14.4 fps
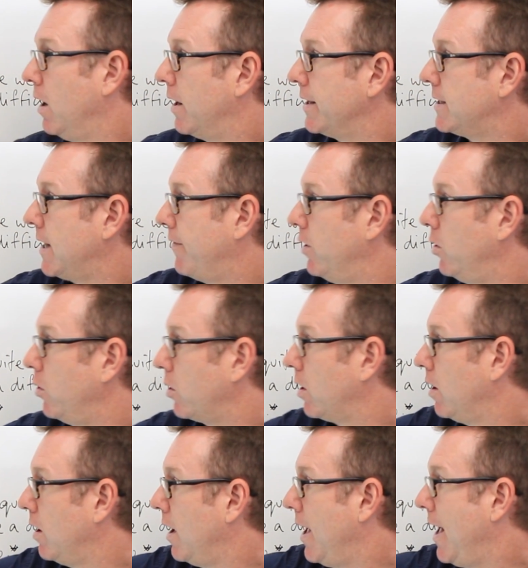Let's have a look.
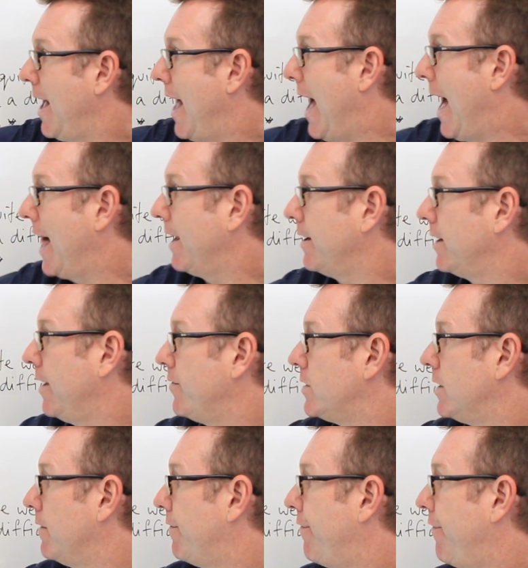Alan lives
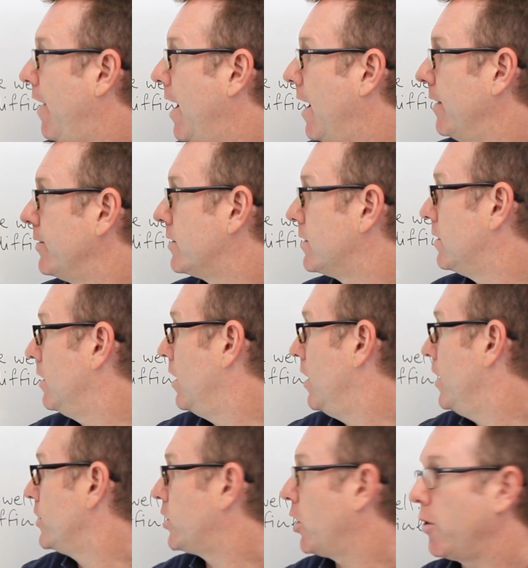in France,
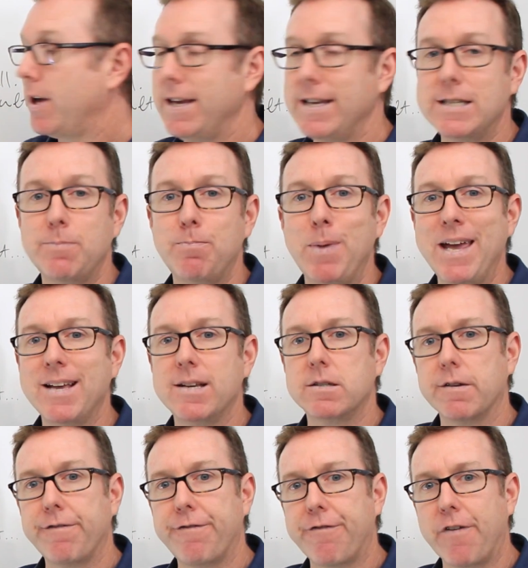so he
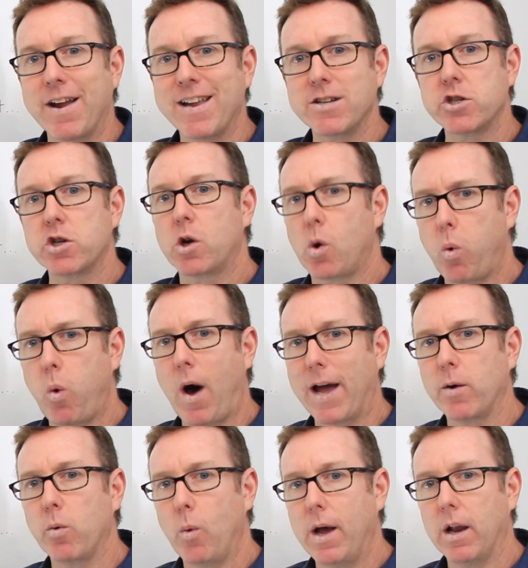speaks French
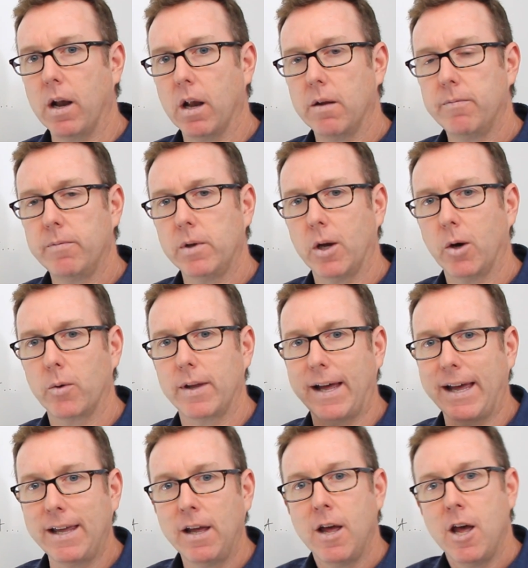quite well,
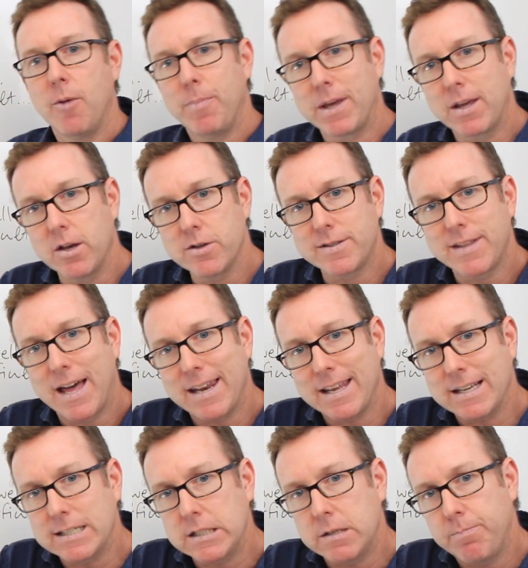okay? Because that
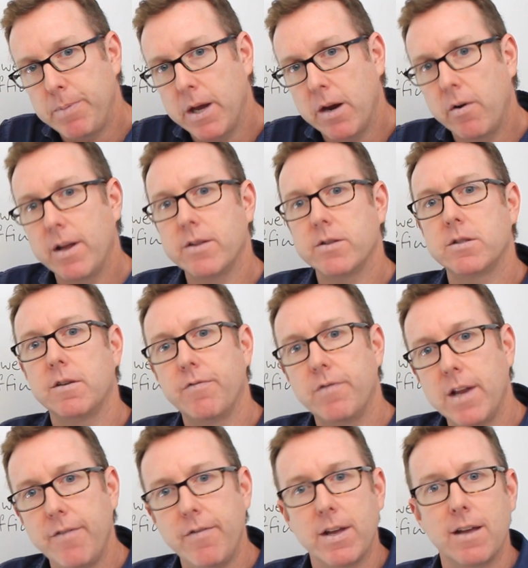experience of
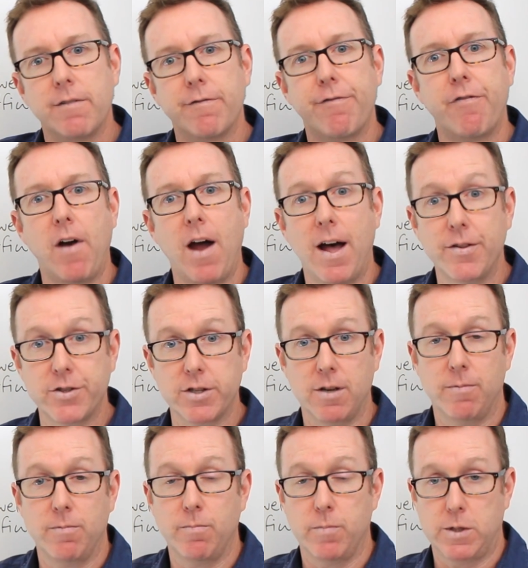living in France
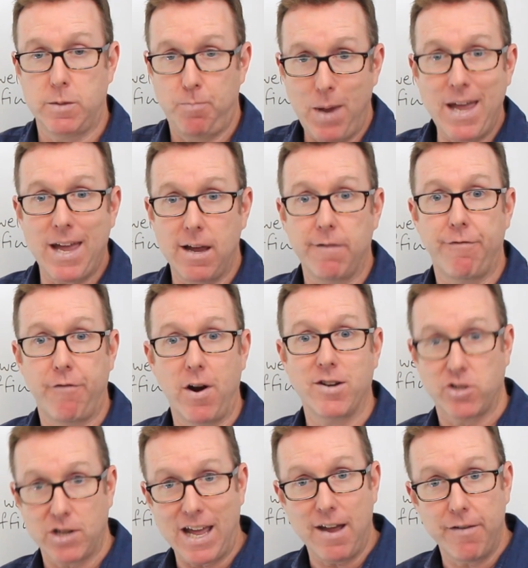and speaking
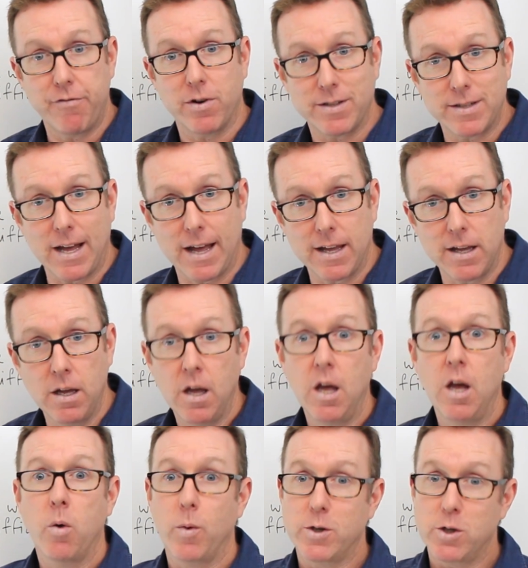French every day,
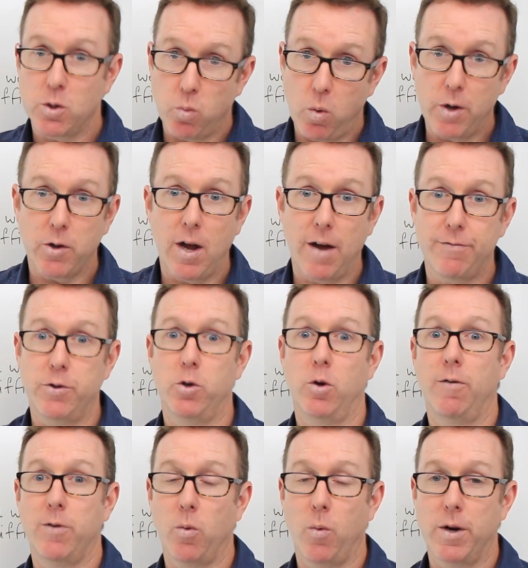which is what you have to do
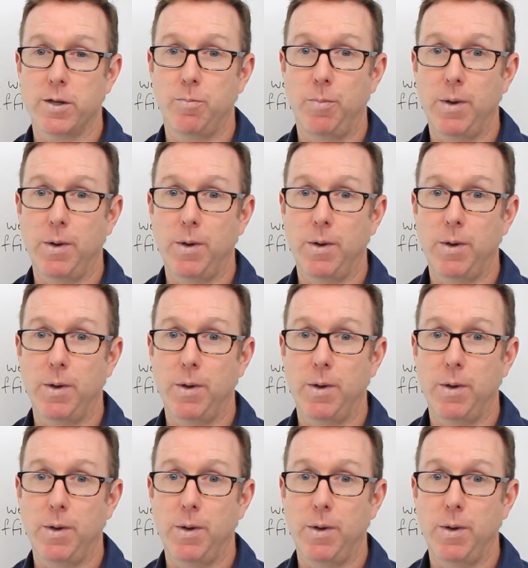if you want to